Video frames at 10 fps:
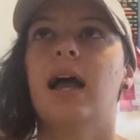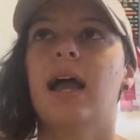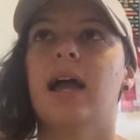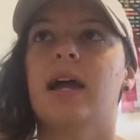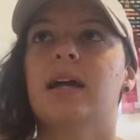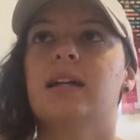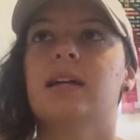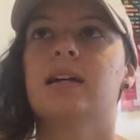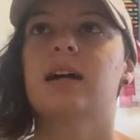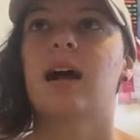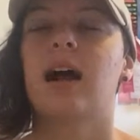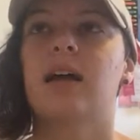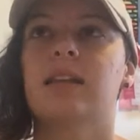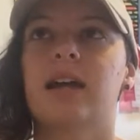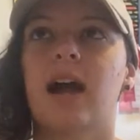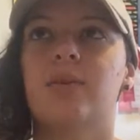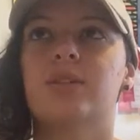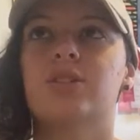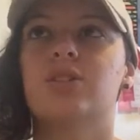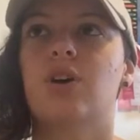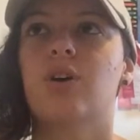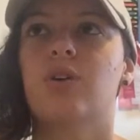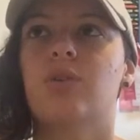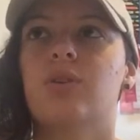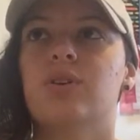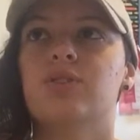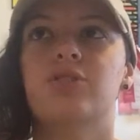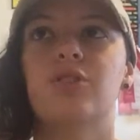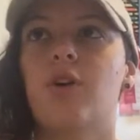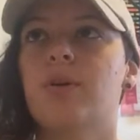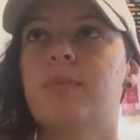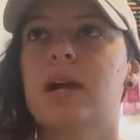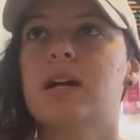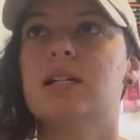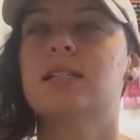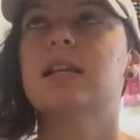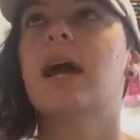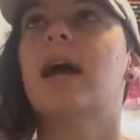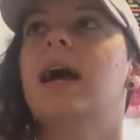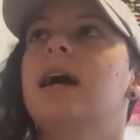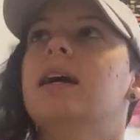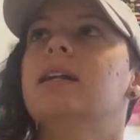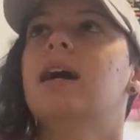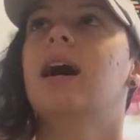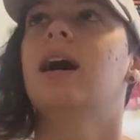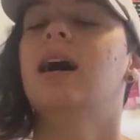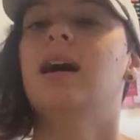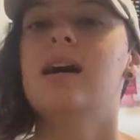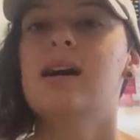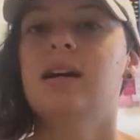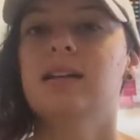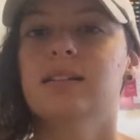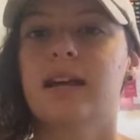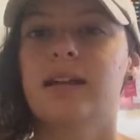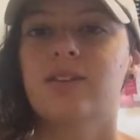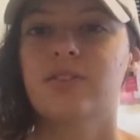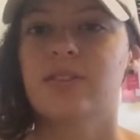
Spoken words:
and like I was so embarrassed, and like